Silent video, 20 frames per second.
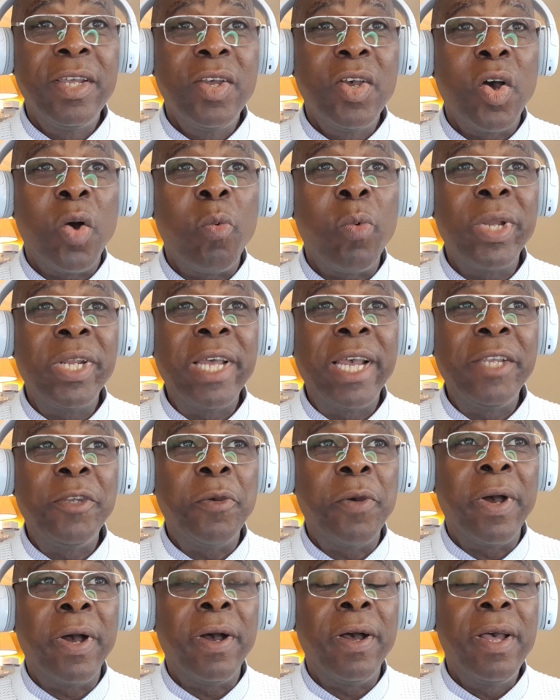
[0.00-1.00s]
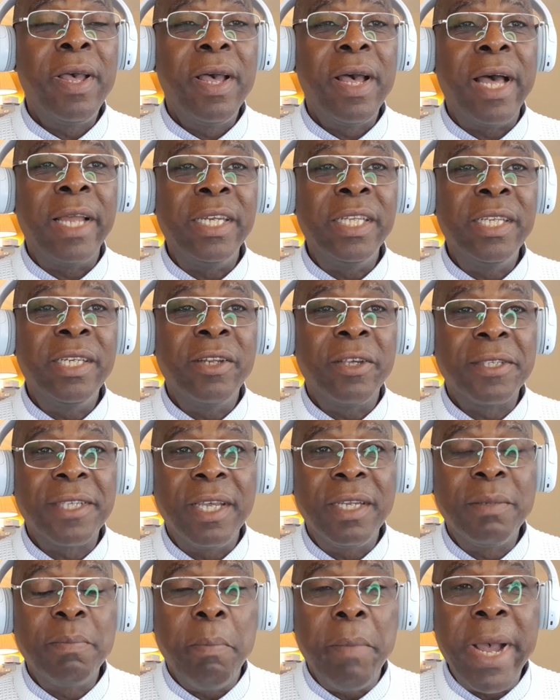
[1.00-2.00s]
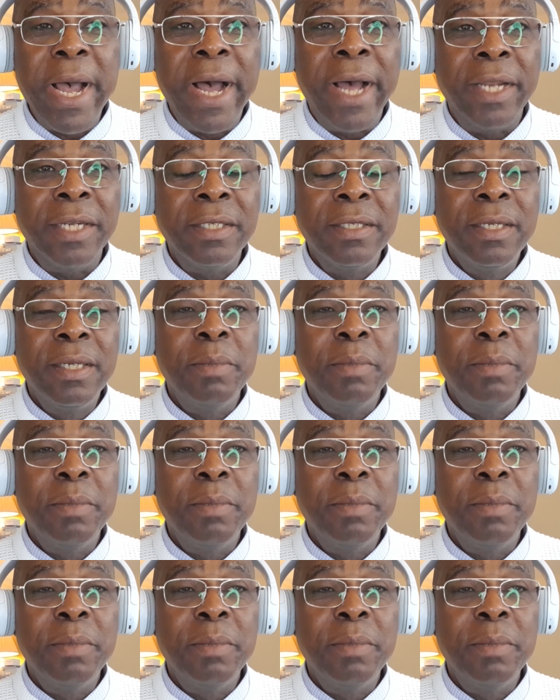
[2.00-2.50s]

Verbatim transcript: or whether you are an innocent man